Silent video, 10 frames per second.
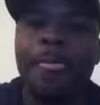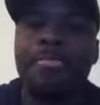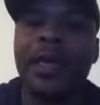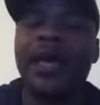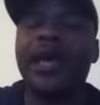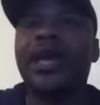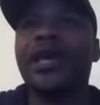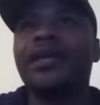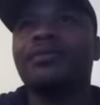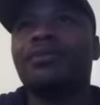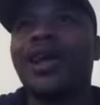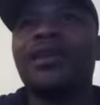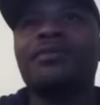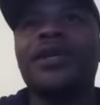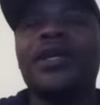And
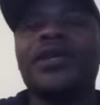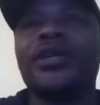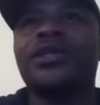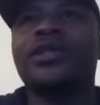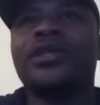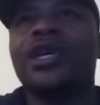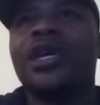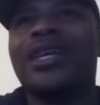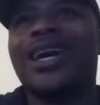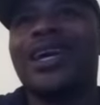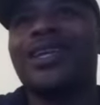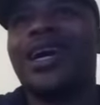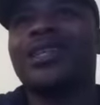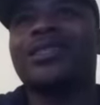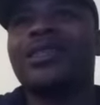Brandon Peters got
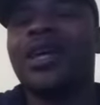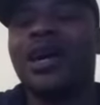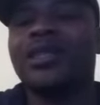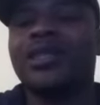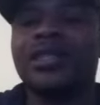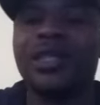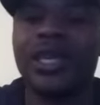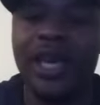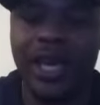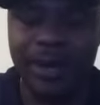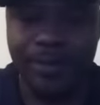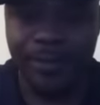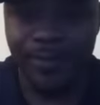knocked unconscious in the game